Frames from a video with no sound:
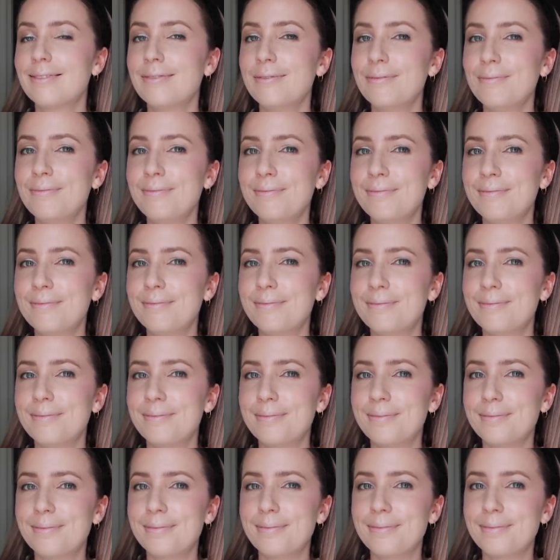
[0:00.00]

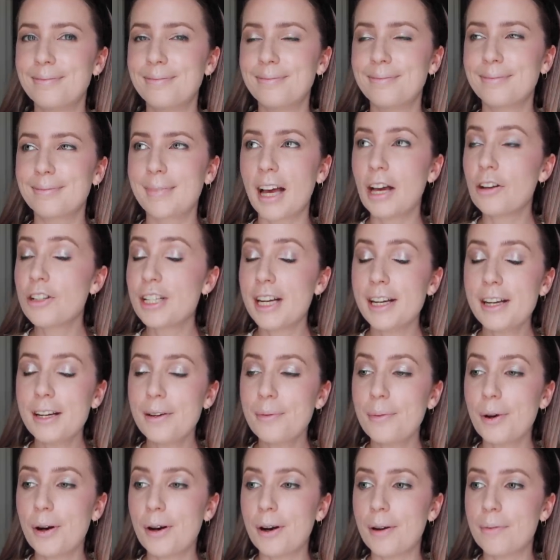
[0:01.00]
Hmm, I'll tell
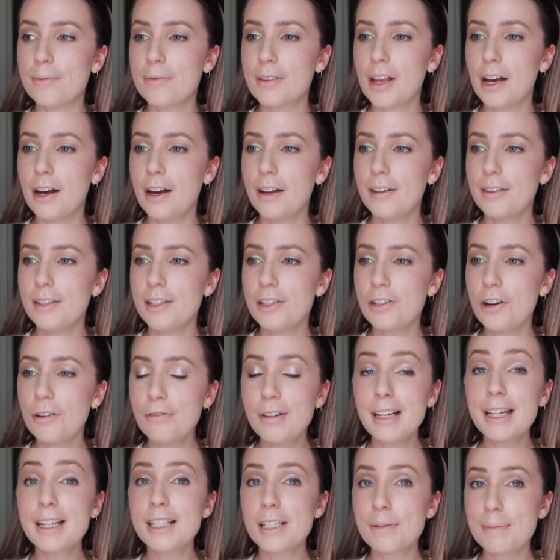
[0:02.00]
you what, there's not
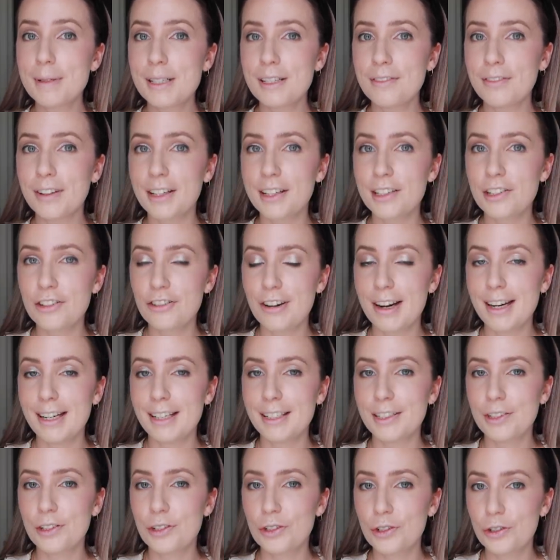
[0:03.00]
really a specific
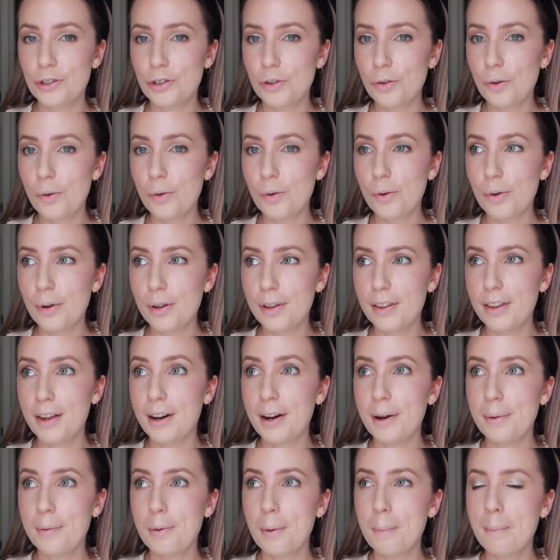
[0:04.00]
Australian store that
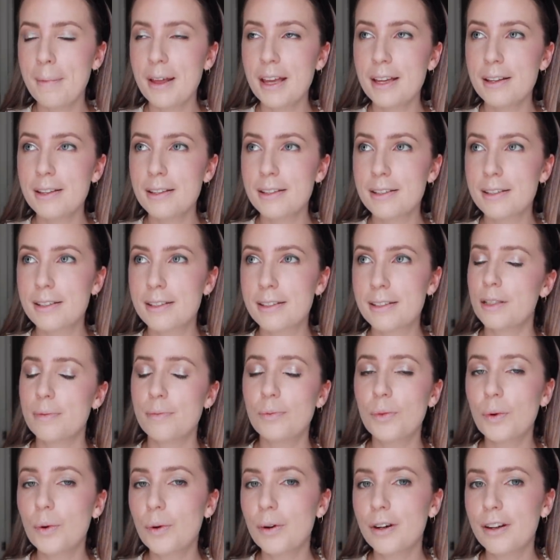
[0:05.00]
I will miss. It's
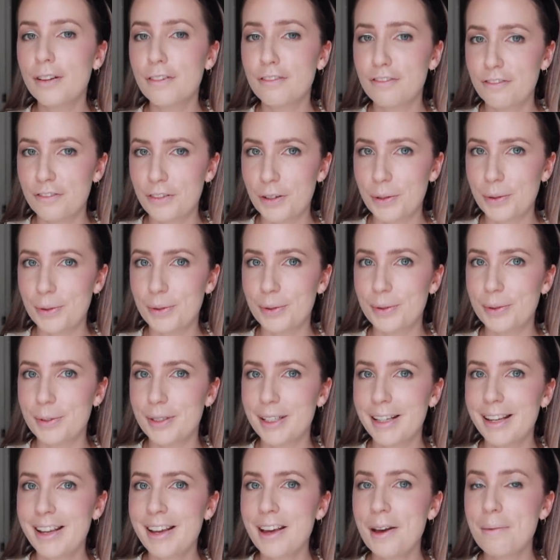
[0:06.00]
more
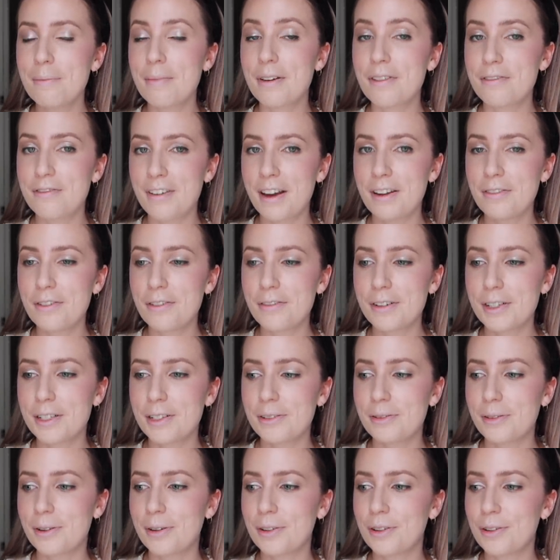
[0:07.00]
food. My favorite
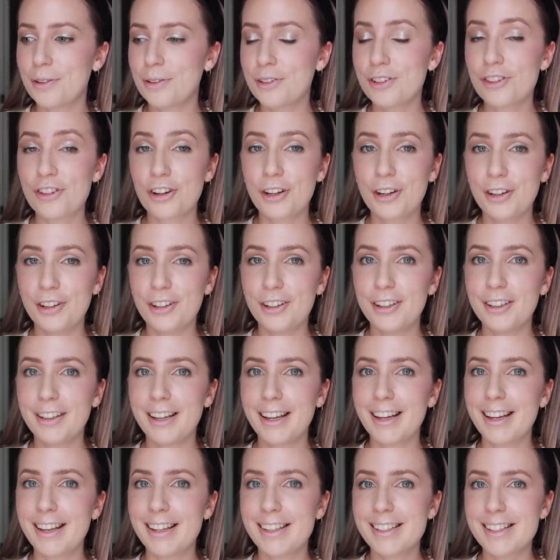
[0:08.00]
restaurant, Entrecote
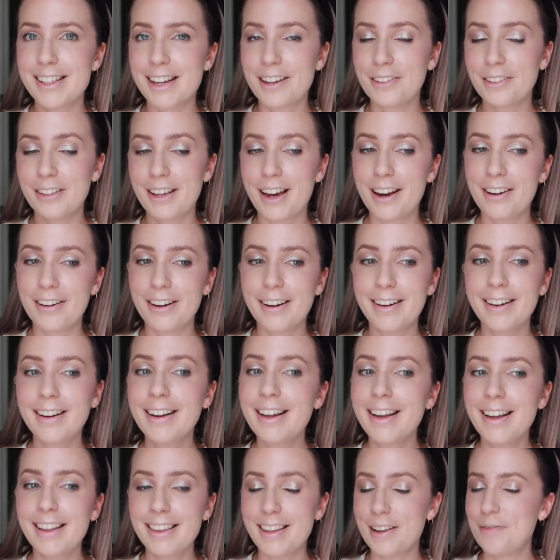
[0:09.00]
in South Yarra.
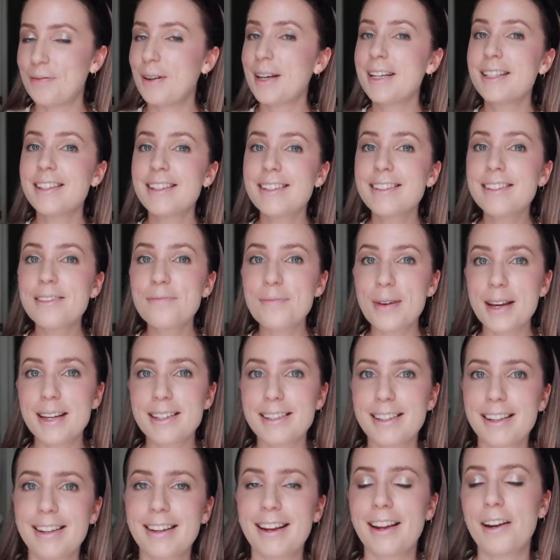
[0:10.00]
That place is
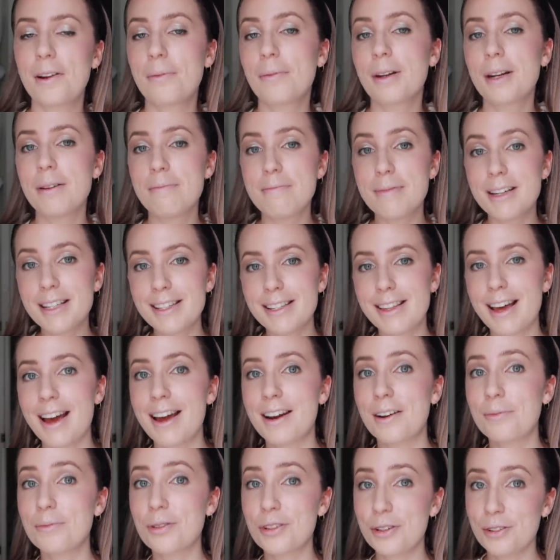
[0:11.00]
amazing and I'm gonna miss that,
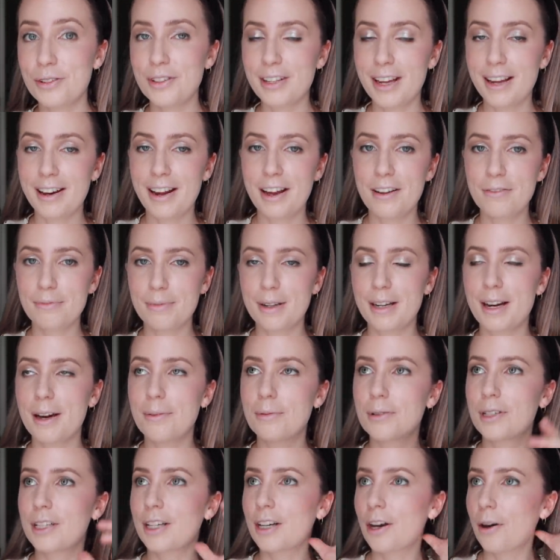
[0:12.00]
and I'm so sad I haven't been
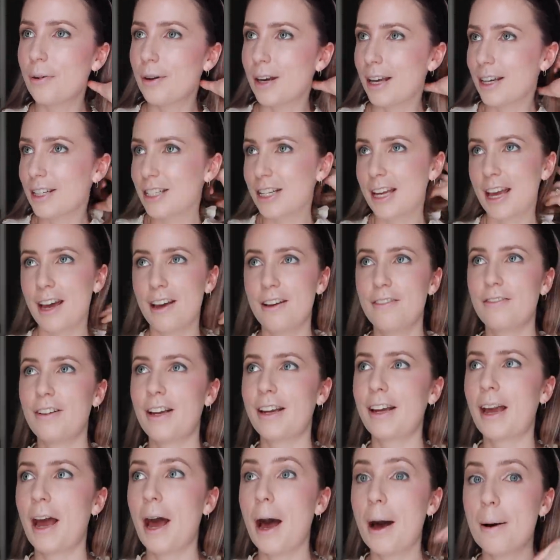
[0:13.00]
able to go and actually have
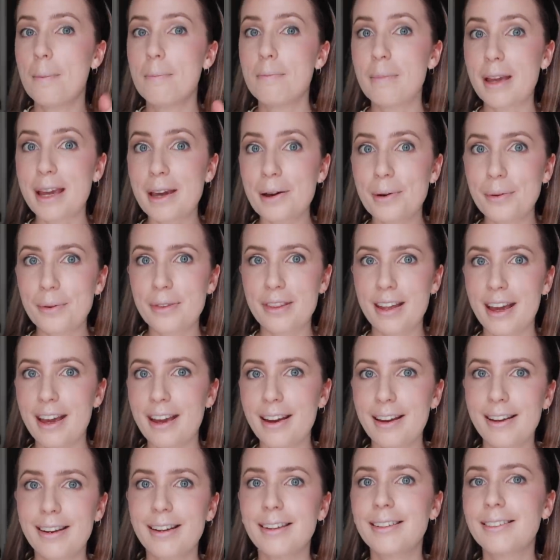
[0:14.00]
like our meal
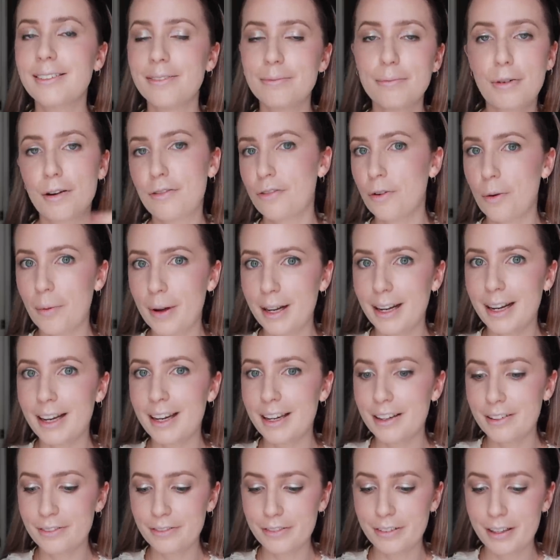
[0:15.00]
there before we
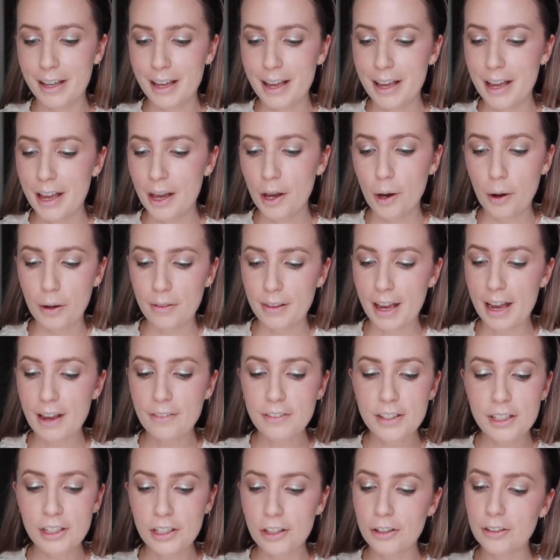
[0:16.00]
leave. They
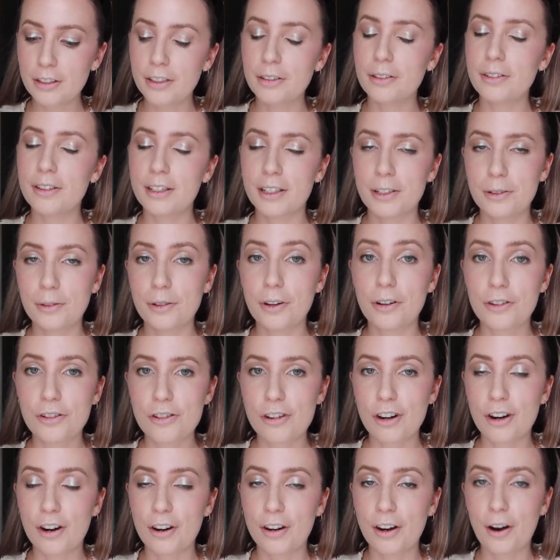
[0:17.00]
have this cute little thing called
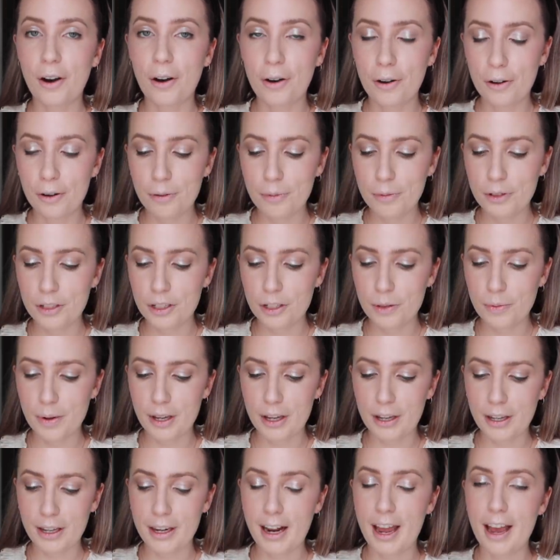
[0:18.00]
Entrecote at Home, which is where
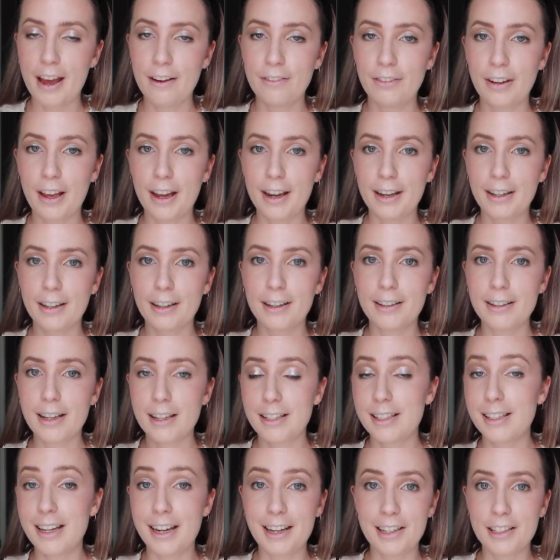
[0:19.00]
you can have like a
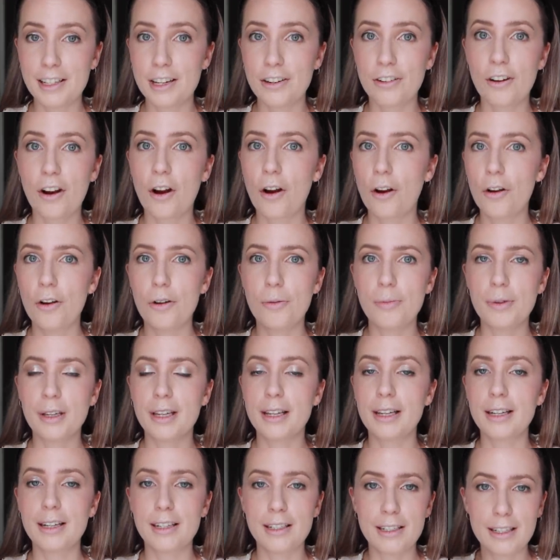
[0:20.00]
steak dinner at home. You
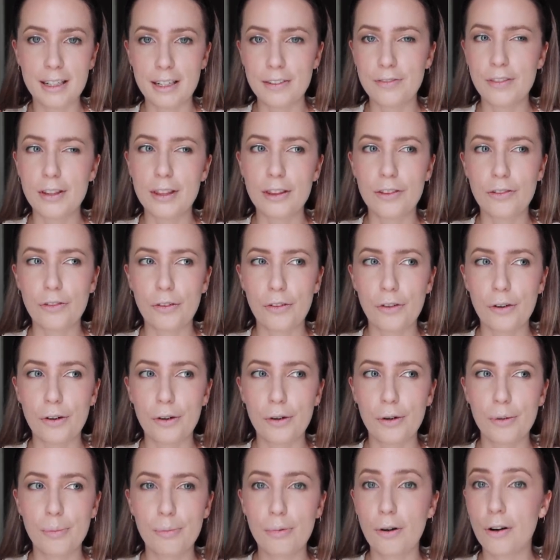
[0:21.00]
can get it delivered
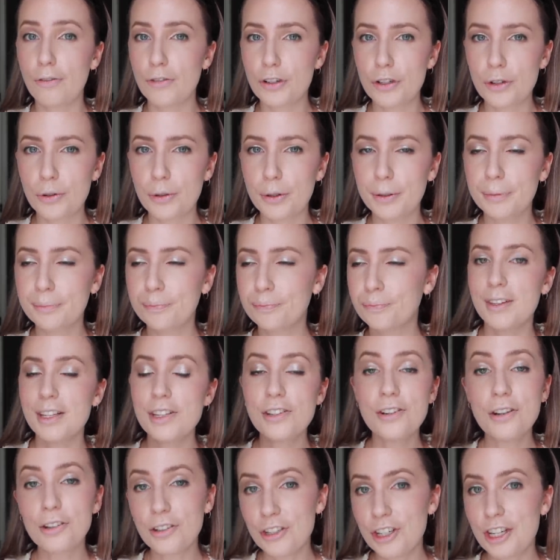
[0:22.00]
through Providore.
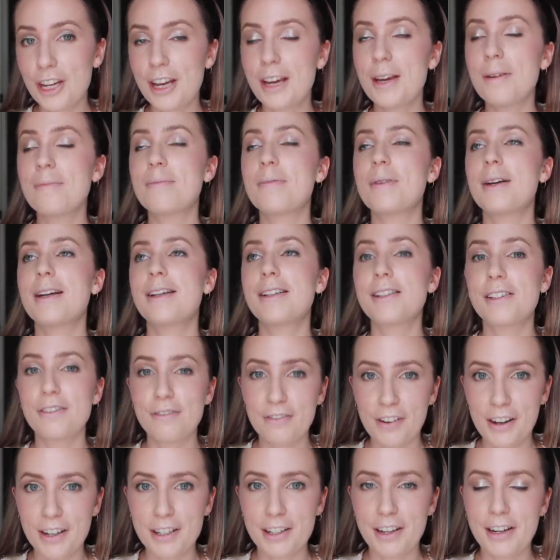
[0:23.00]
It's not cheap, it is a
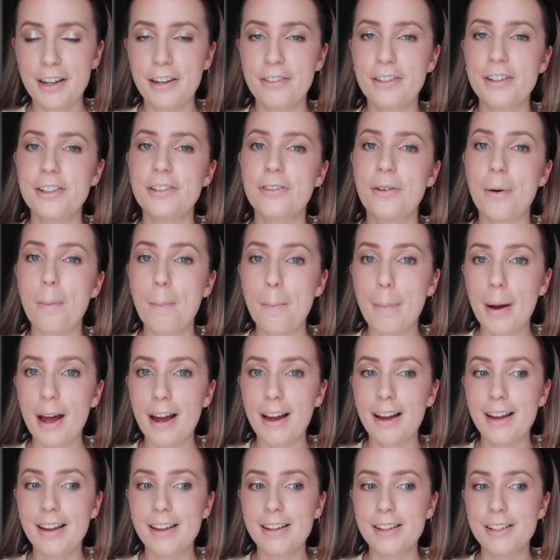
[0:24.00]
fine dining restaurant,
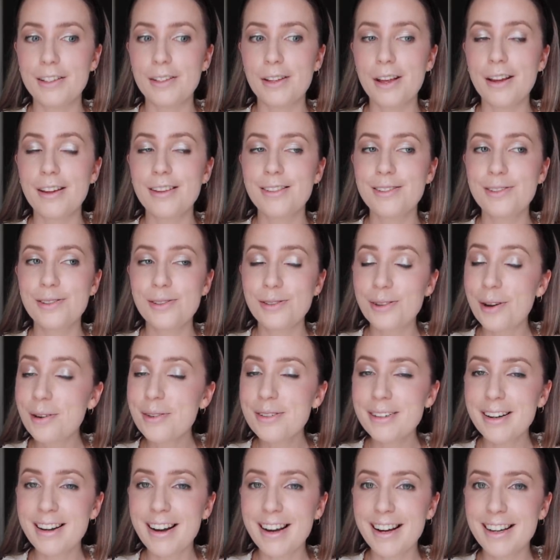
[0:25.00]
but it is
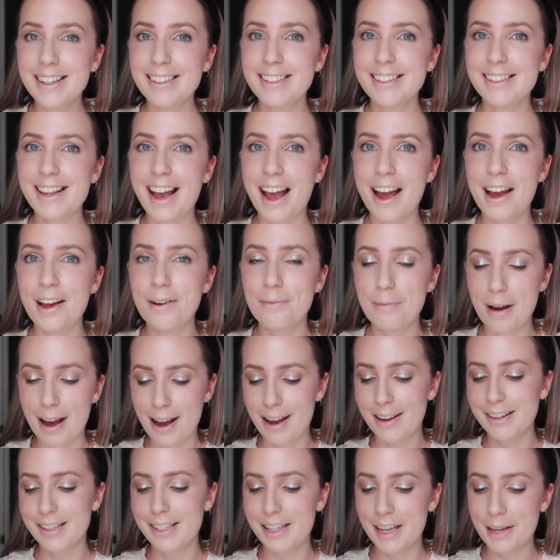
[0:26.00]
so nice. And
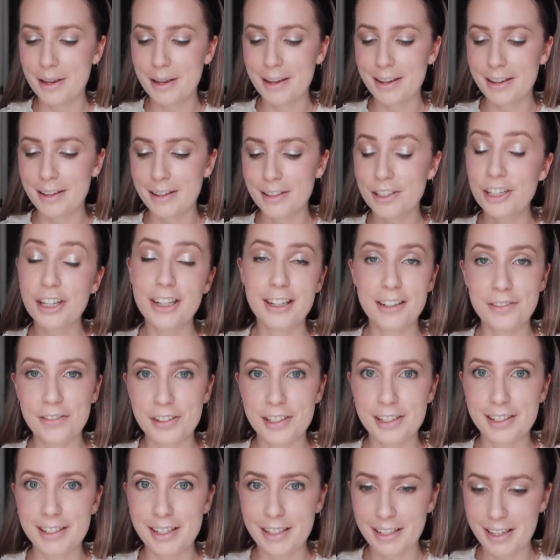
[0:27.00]
my auntie, she lives
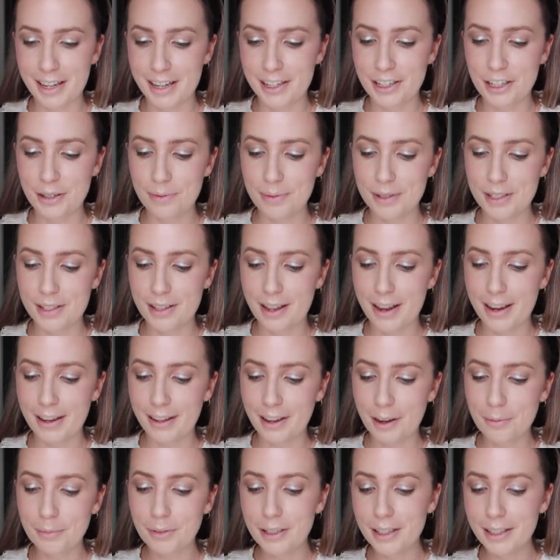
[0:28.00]
in Sydney, she was
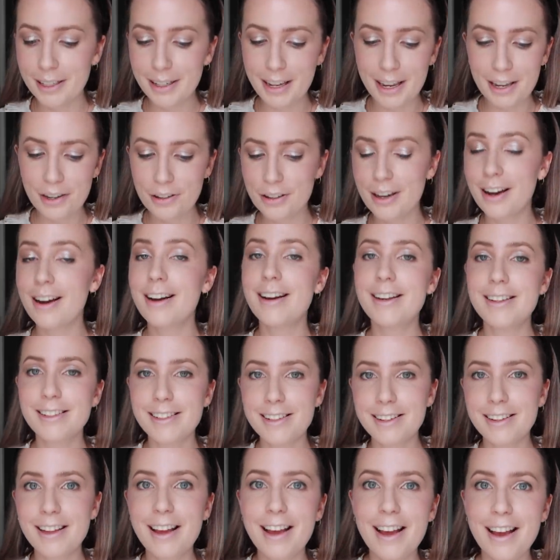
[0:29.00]
like, I'm gonna get you
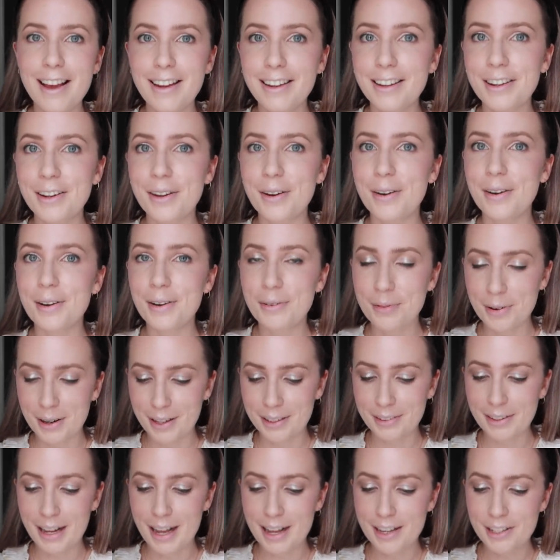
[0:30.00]
guys, you know,
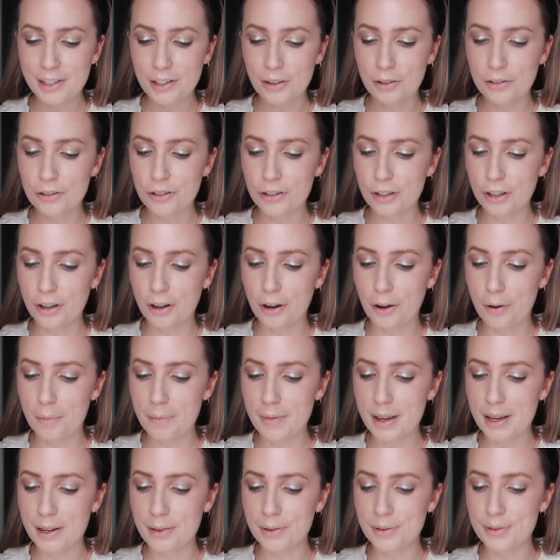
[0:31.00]
one last Entrecote
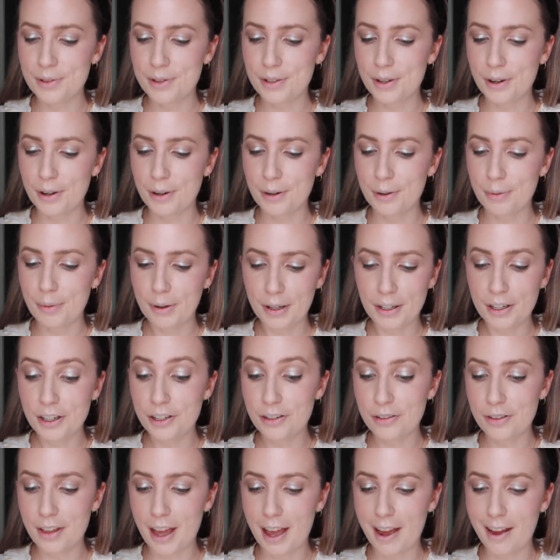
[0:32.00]
meal. So we're gonna
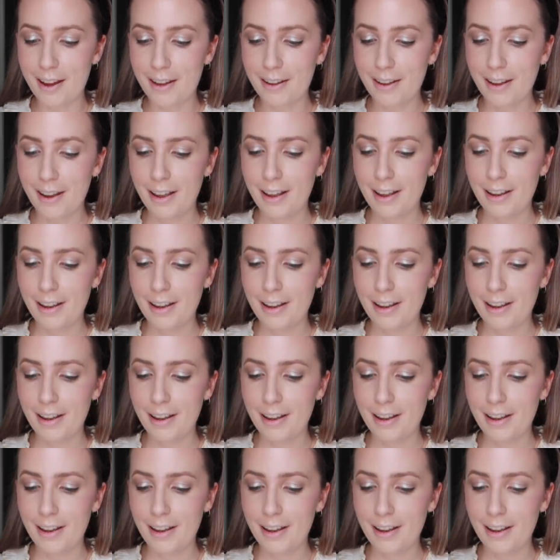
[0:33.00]
do that